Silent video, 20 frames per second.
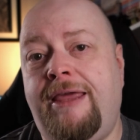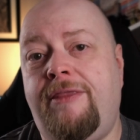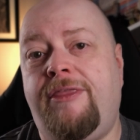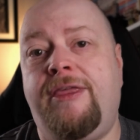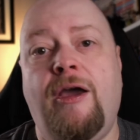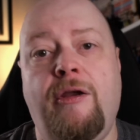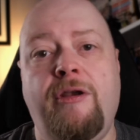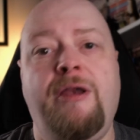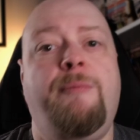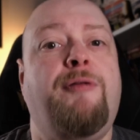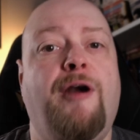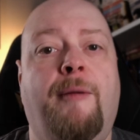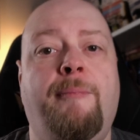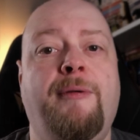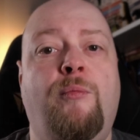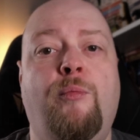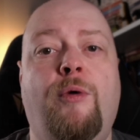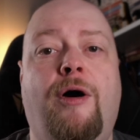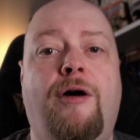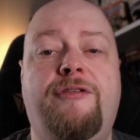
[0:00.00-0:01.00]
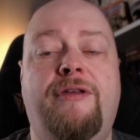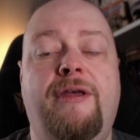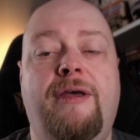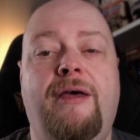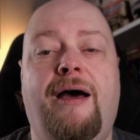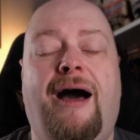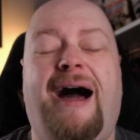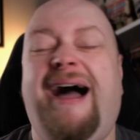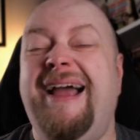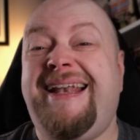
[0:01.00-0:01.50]
The only problem was
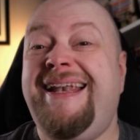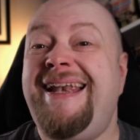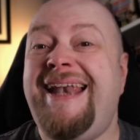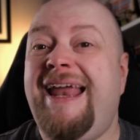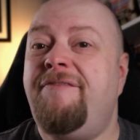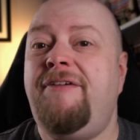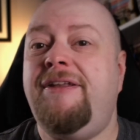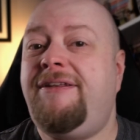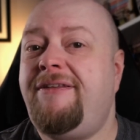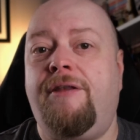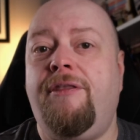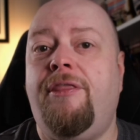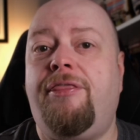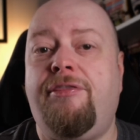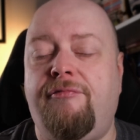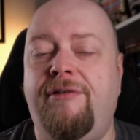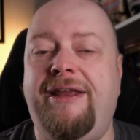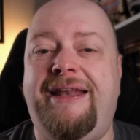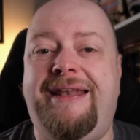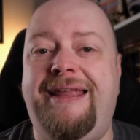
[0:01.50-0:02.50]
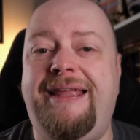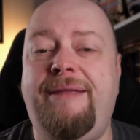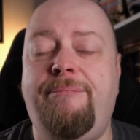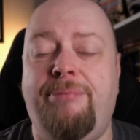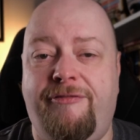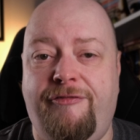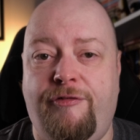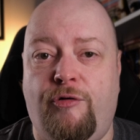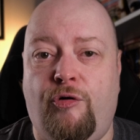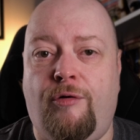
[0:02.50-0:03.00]
I'd never done 3D
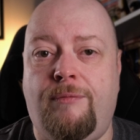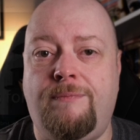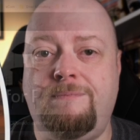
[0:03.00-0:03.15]
before.